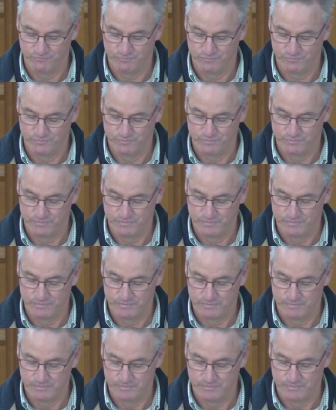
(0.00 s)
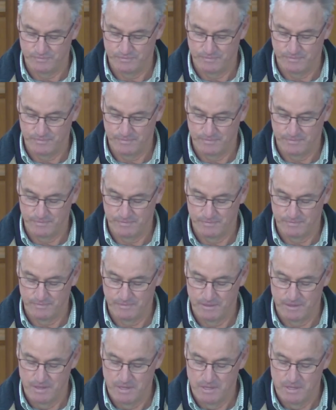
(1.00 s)

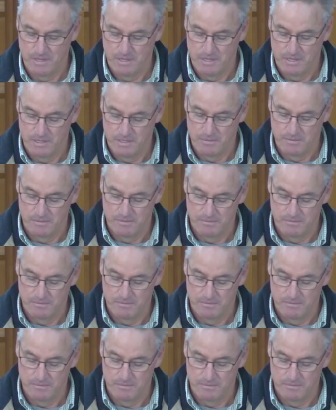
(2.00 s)
No one is speaking in this clip.